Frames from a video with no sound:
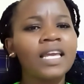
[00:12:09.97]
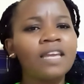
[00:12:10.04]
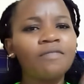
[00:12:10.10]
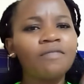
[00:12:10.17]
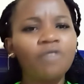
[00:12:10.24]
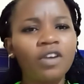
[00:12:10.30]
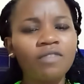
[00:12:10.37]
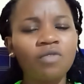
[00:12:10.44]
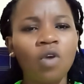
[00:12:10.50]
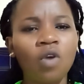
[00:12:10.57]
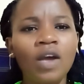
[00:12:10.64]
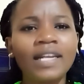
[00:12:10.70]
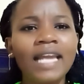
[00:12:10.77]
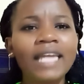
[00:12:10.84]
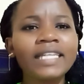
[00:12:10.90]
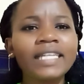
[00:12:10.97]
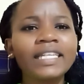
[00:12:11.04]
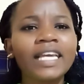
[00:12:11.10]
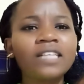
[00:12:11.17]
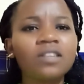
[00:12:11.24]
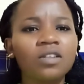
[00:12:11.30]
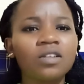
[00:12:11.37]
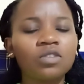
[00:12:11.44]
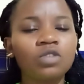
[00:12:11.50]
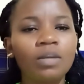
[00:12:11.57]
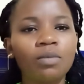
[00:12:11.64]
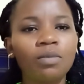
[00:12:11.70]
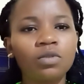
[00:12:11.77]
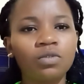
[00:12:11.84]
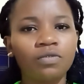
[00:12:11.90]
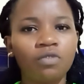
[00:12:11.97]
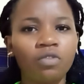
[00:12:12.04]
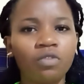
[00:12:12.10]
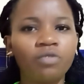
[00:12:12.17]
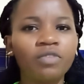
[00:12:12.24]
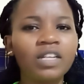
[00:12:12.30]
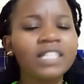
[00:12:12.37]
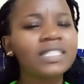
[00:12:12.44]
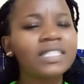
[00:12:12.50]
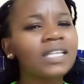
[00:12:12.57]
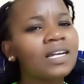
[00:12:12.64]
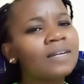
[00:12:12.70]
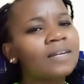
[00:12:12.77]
hivyo hivyo Now, in case you're not able to fulfill it